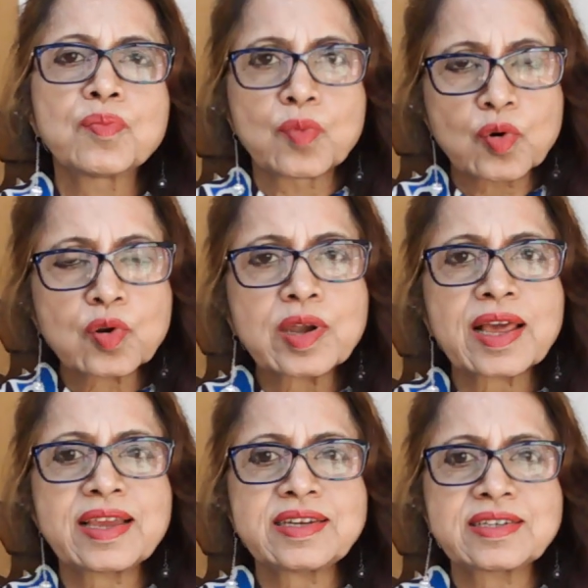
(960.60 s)
more
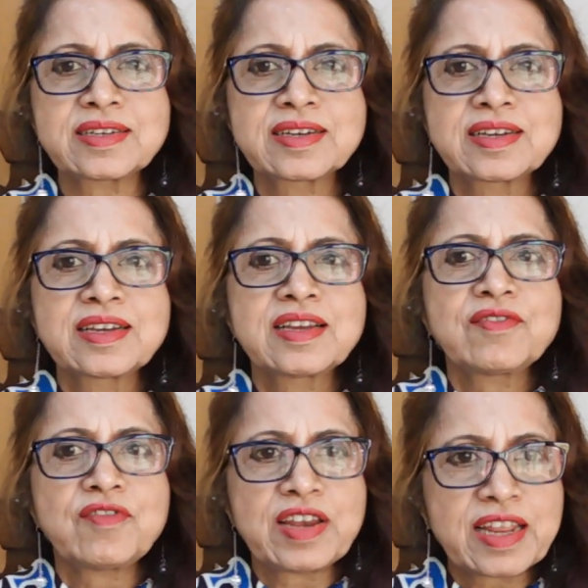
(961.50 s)
light
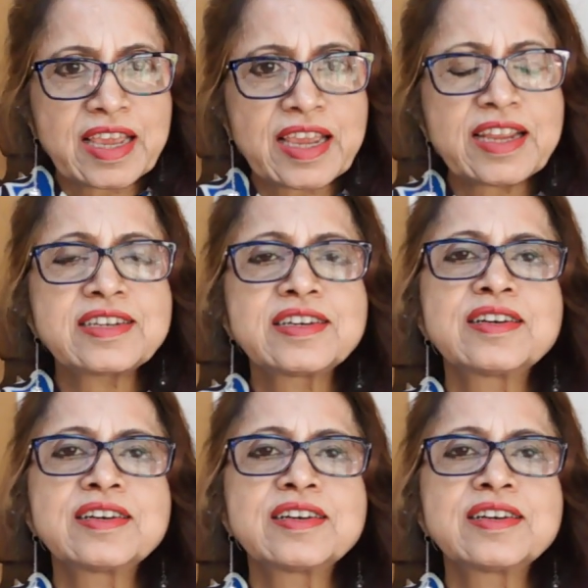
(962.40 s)
will aid